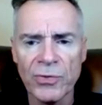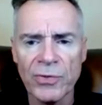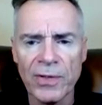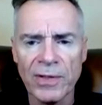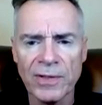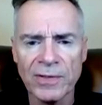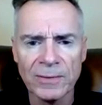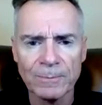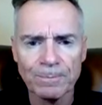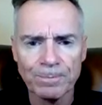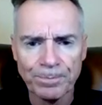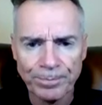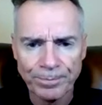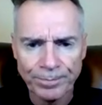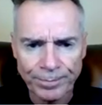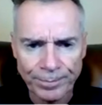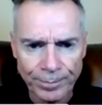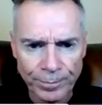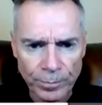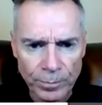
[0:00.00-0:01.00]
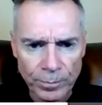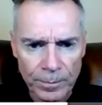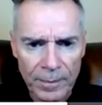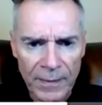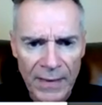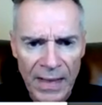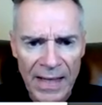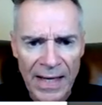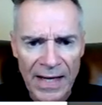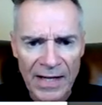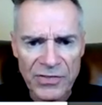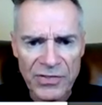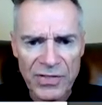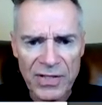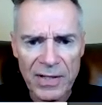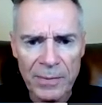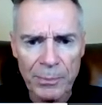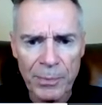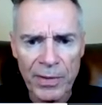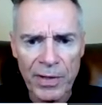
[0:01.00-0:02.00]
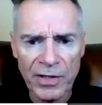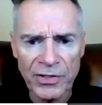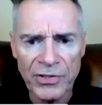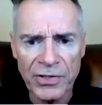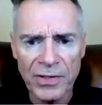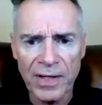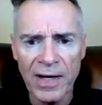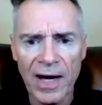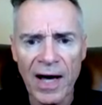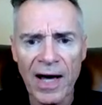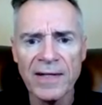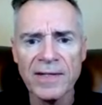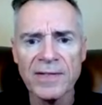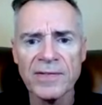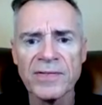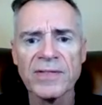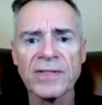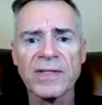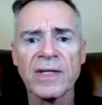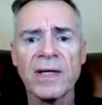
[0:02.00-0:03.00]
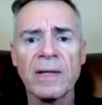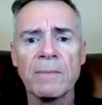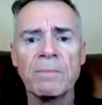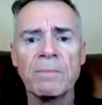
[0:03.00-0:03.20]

earnings, exceeded production guidance